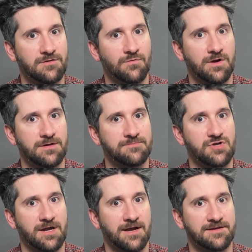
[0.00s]
Waterdeep
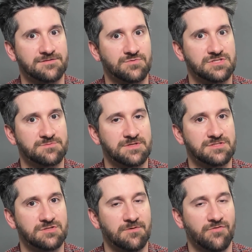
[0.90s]
Dragon Heist, which has been
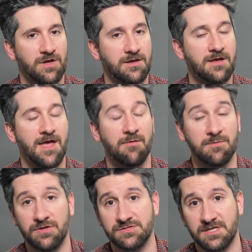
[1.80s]
super fun, and we've
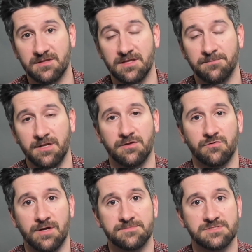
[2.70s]
been using the Beadle
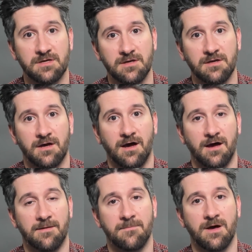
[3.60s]
and Grimm's
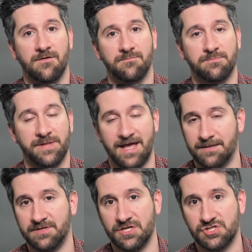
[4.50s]
um,
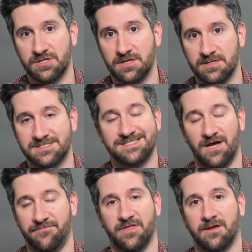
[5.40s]
Platinum Edition
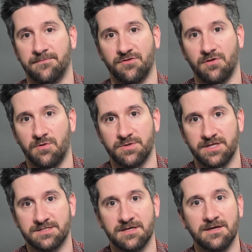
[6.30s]
stuff that comes along
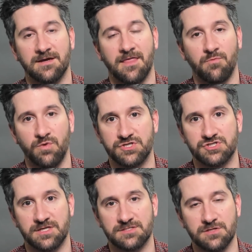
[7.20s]
with it
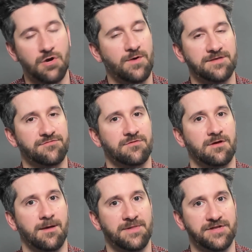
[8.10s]
which is always
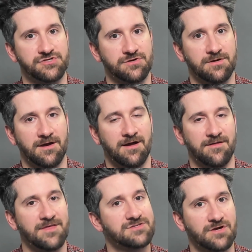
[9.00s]
a pleasure. Uh,
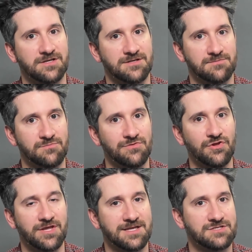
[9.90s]
they started to
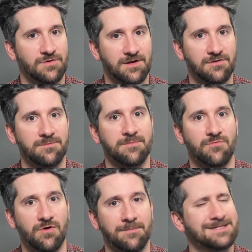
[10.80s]
look into it a little bit
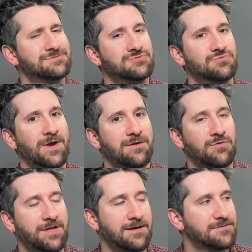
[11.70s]
more. I'm like, oh, wait,
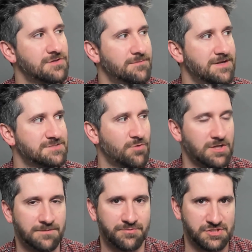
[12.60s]
hold on. There's a little bit of
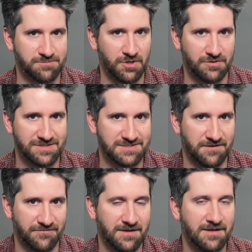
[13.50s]
spoiler, spoilery stuff.